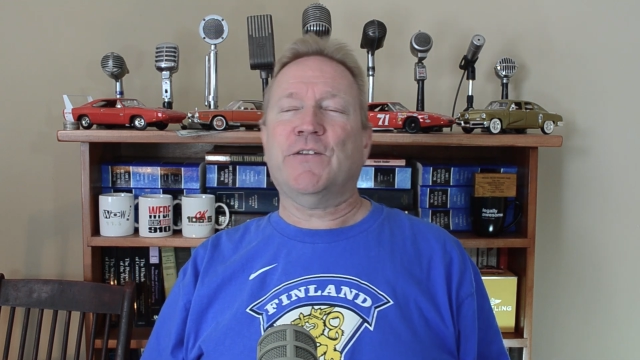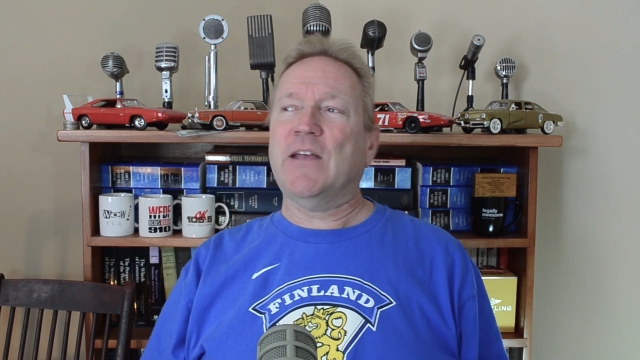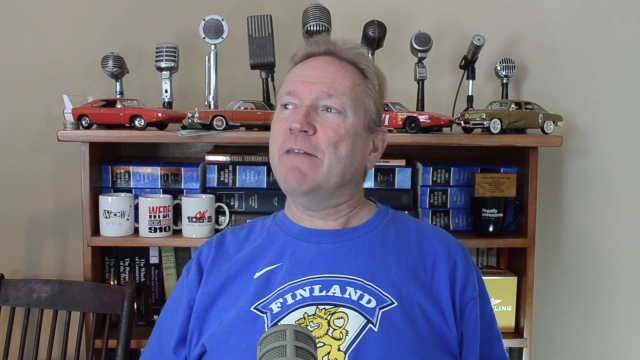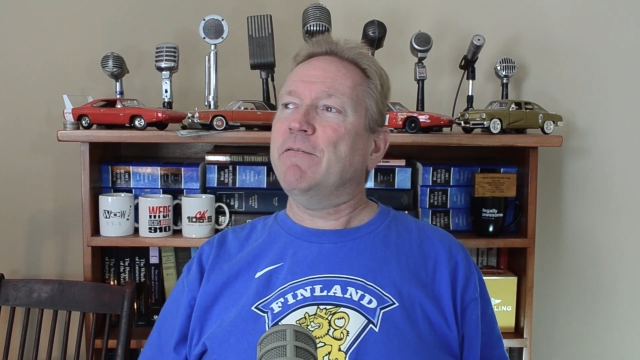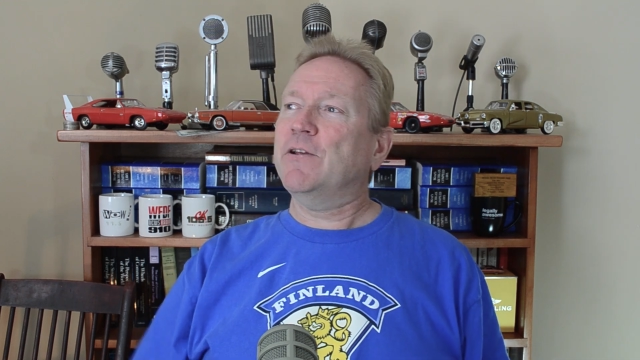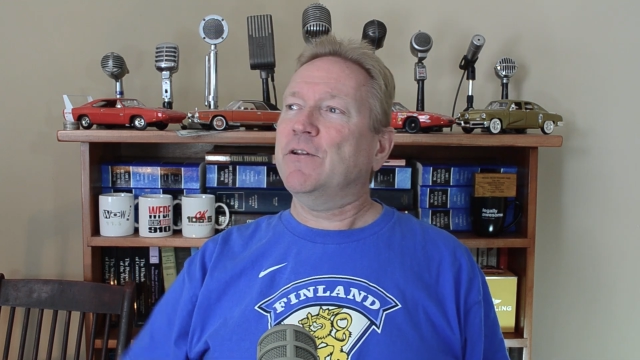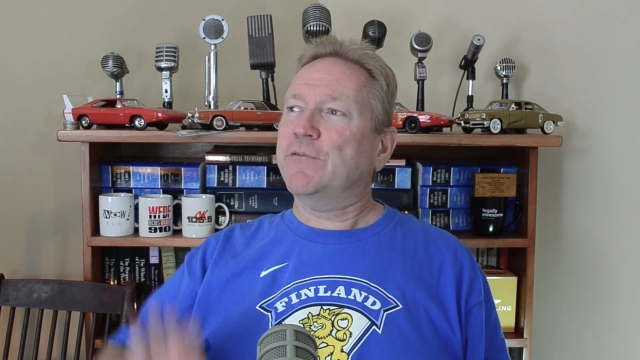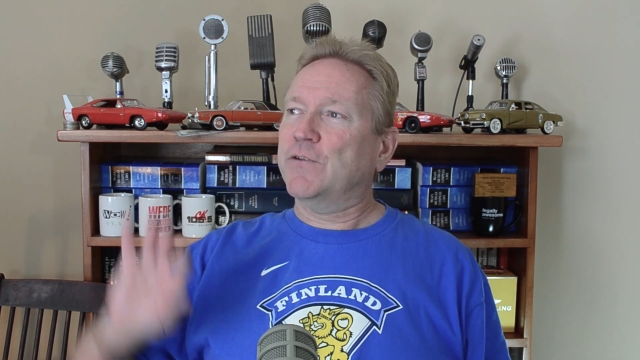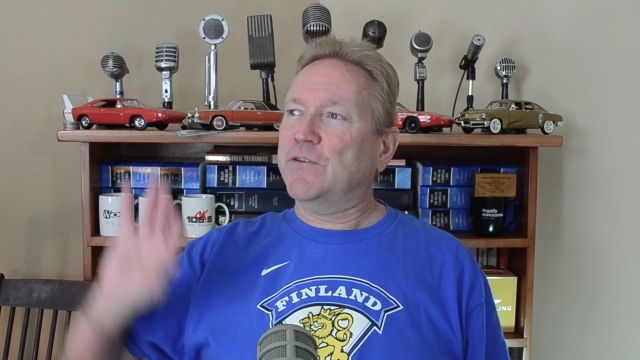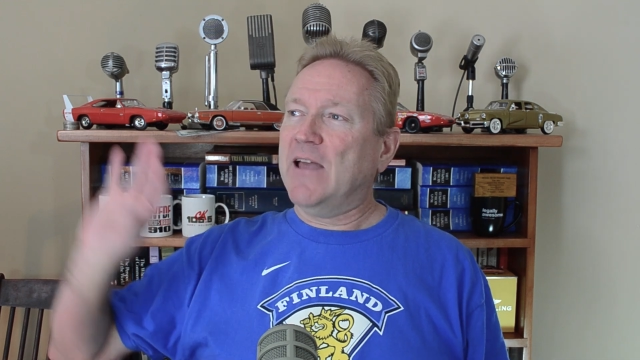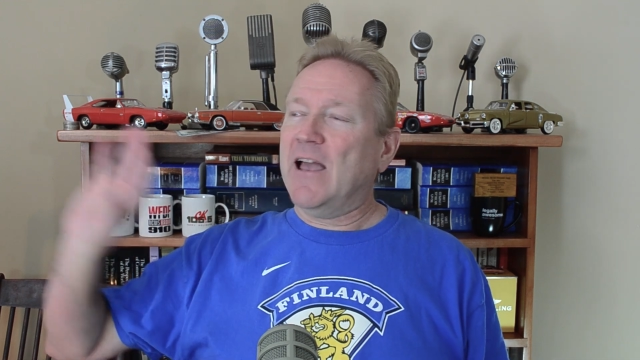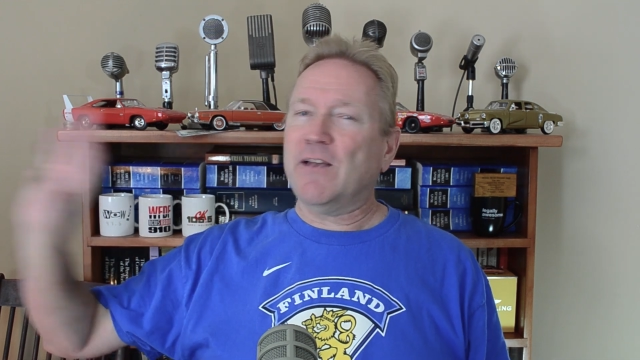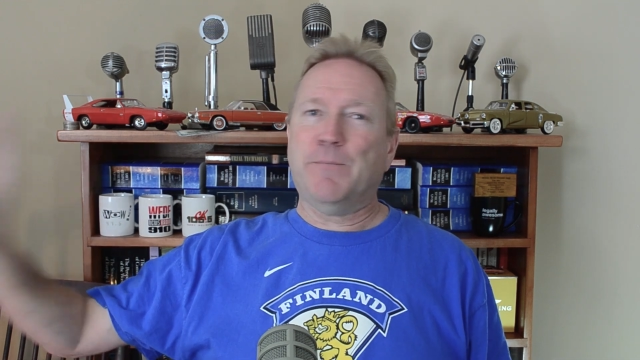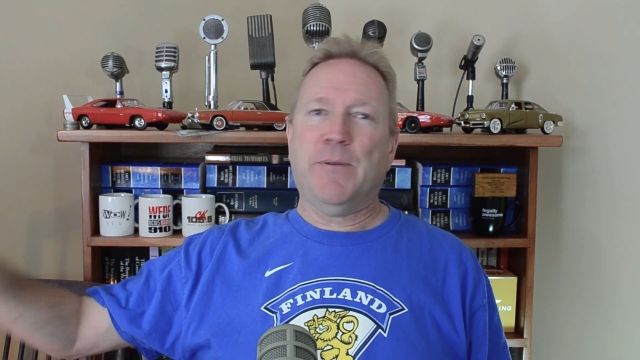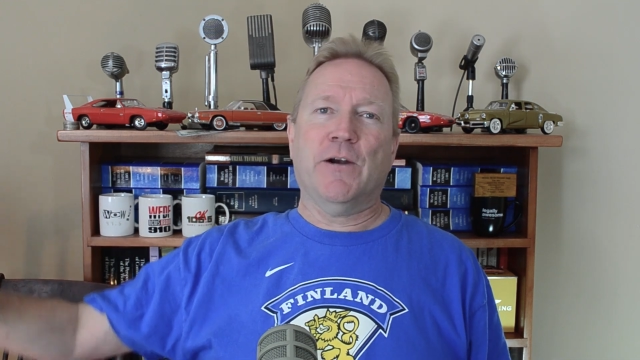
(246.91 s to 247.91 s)
savings for
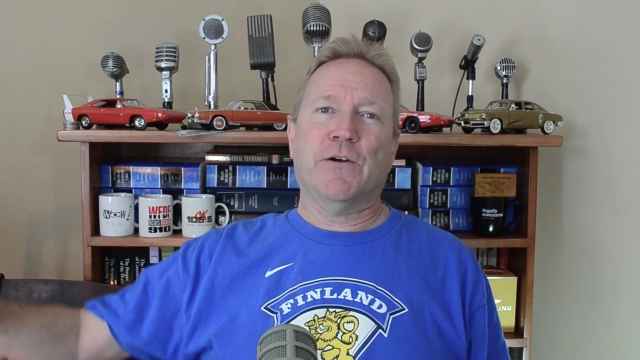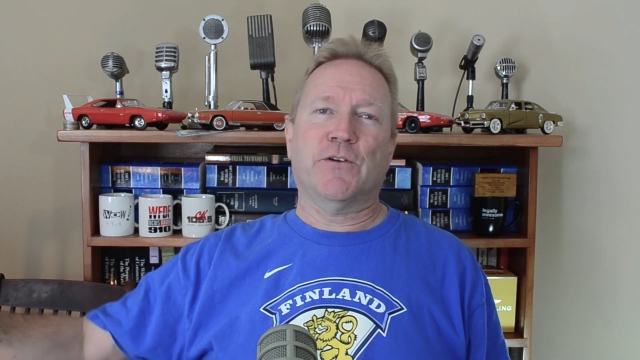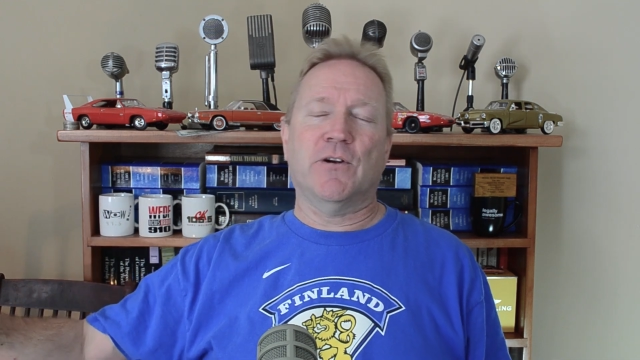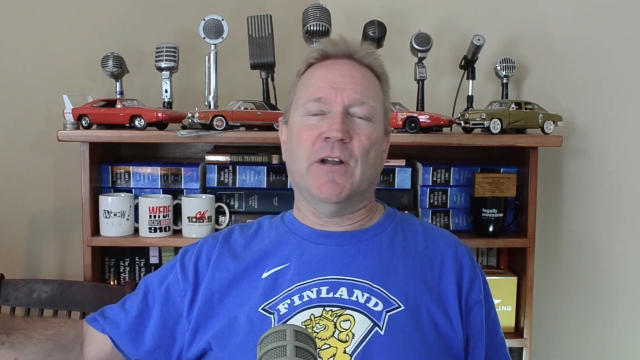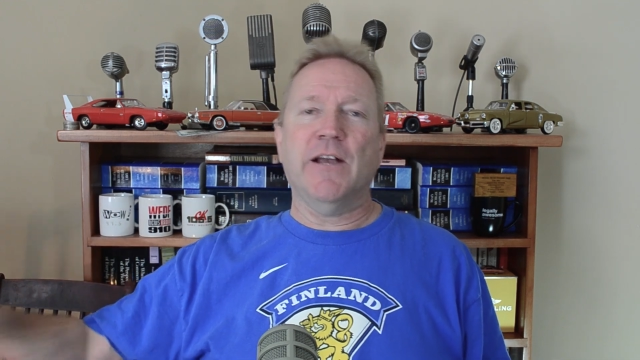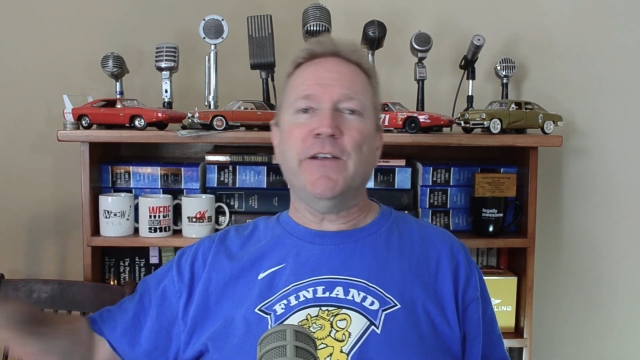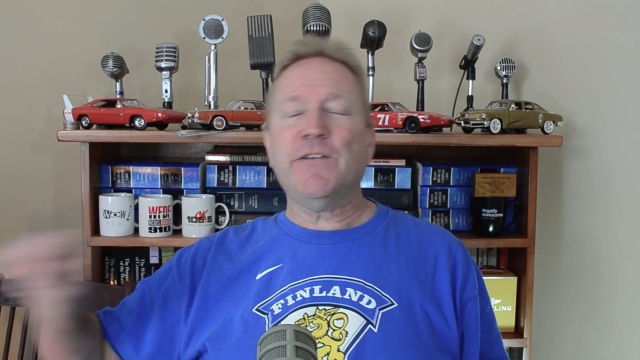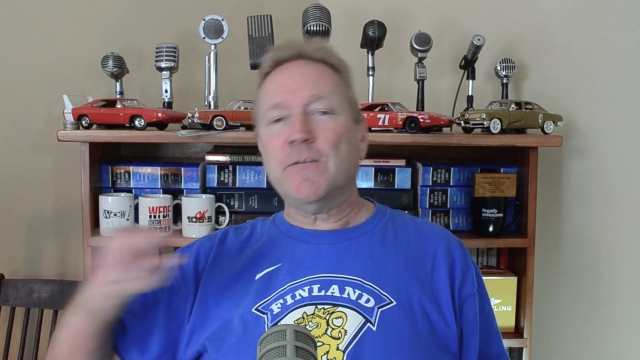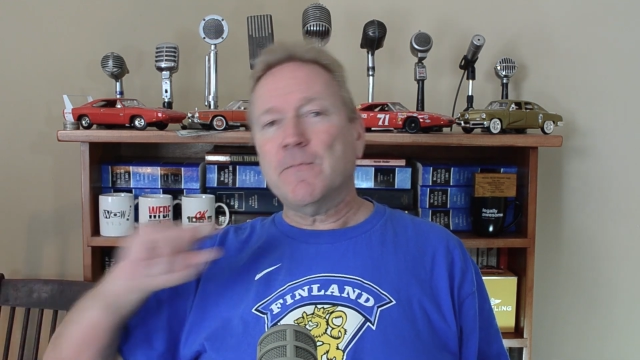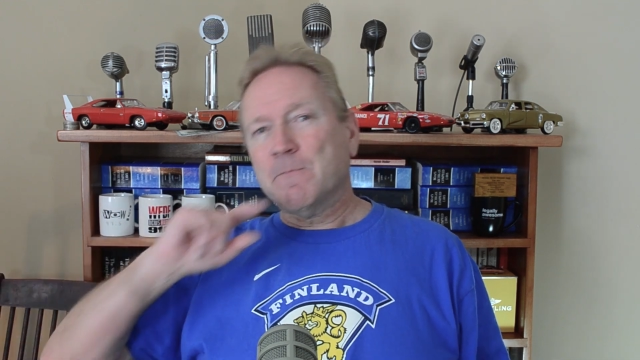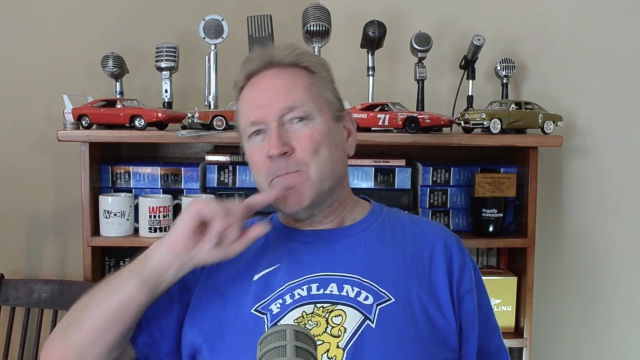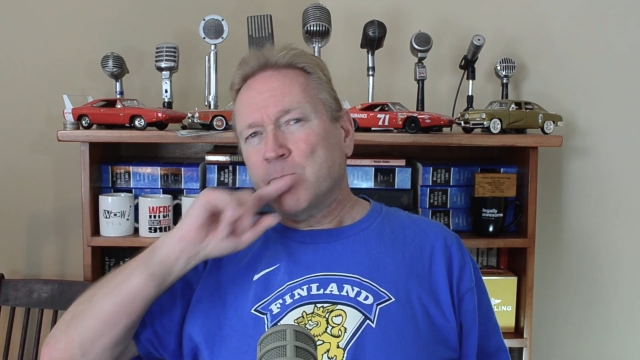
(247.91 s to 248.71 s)
taxpayers are nice,